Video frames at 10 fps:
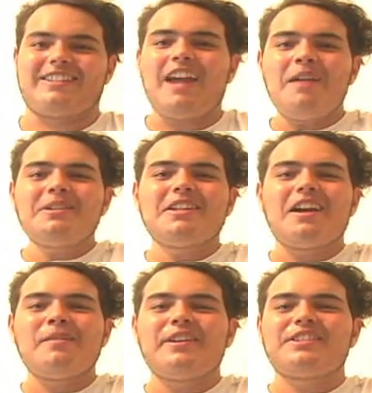time to
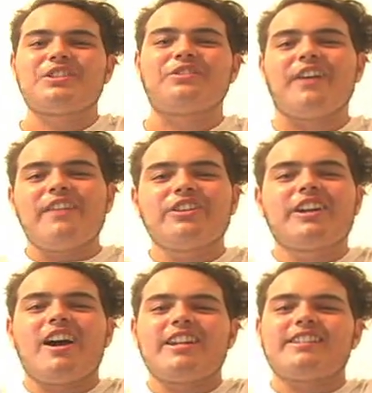talk about Survivor
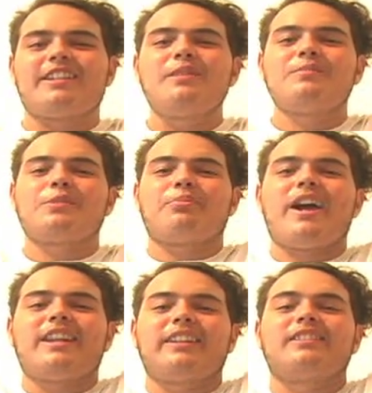Goddess Kim
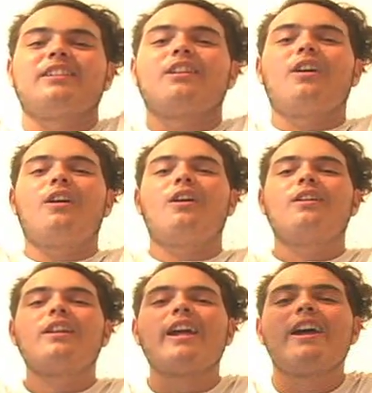Spradlin.
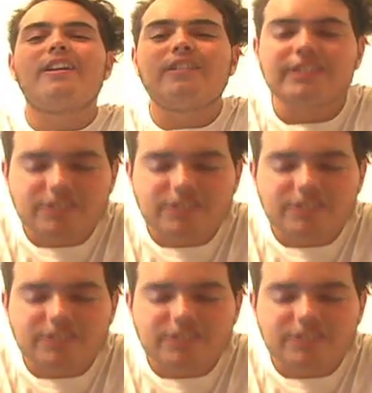All hail the